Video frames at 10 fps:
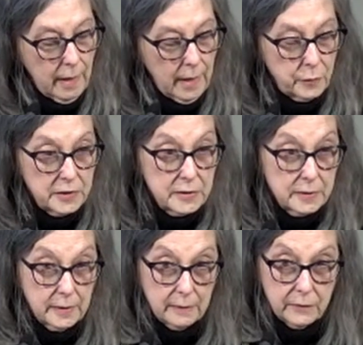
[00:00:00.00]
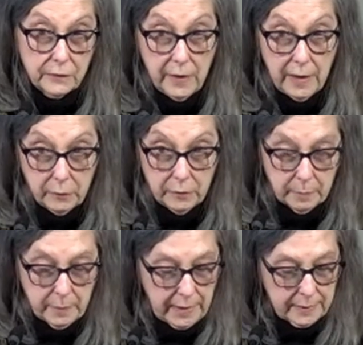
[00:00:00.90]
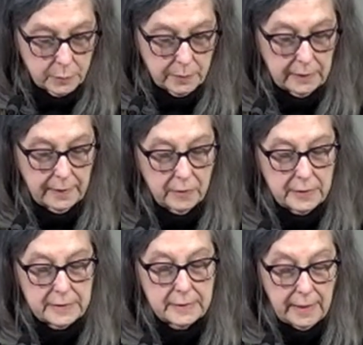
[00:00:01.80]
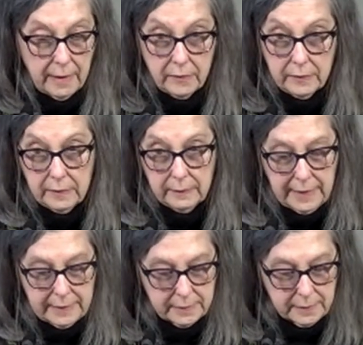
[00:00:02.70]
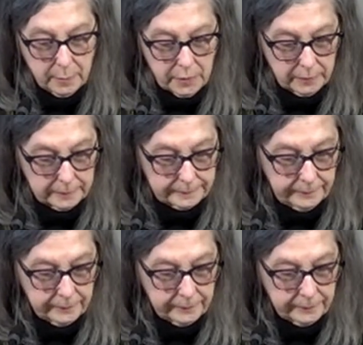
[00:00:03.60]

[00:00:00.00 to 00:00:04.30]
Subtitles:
I received following my husband Larry's death last summer,